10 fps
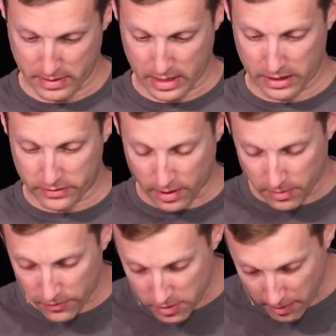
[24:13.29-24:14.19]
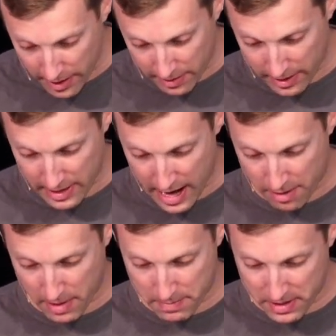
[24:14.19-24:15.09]
And some of you right now
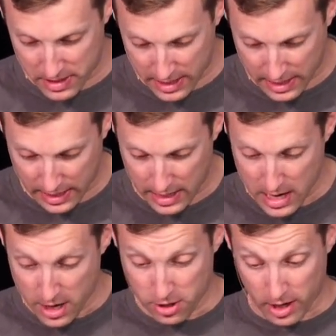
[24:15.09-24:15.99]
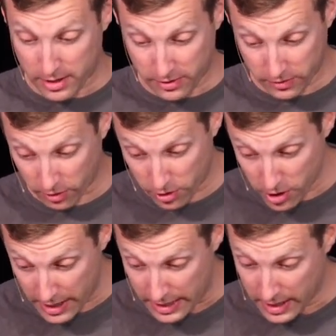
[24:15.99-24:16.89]
might be thinking, Don, this is all
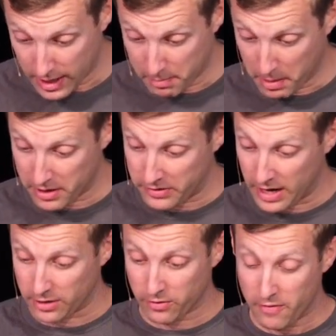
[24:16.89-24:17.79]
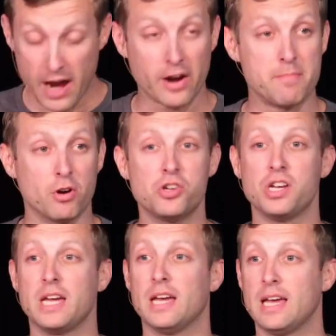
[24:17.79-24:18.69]
good, but it sounds very
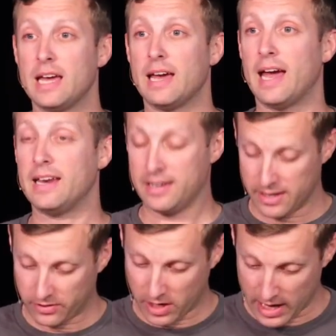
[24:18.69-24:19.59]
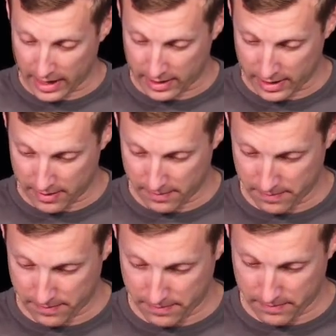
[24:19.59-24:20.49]
mushy and disconnected.
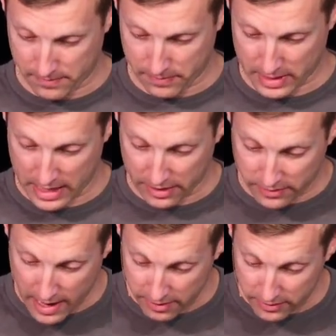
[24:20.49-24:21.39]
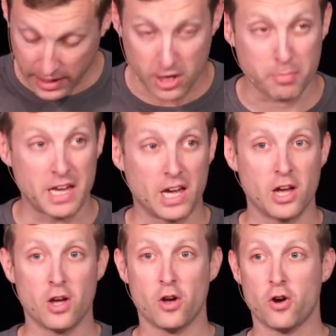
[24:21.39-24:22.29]
And it sounds like you're being
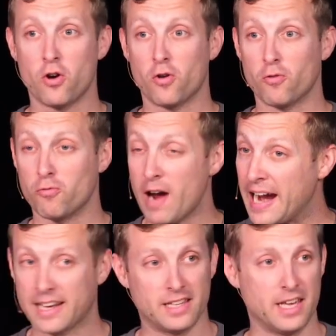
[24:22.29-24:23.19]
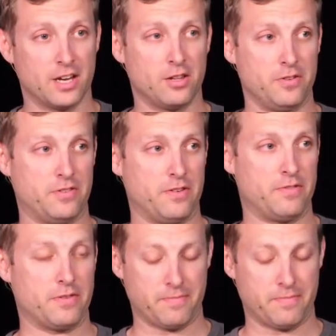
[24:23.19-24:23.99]
radically inclusive.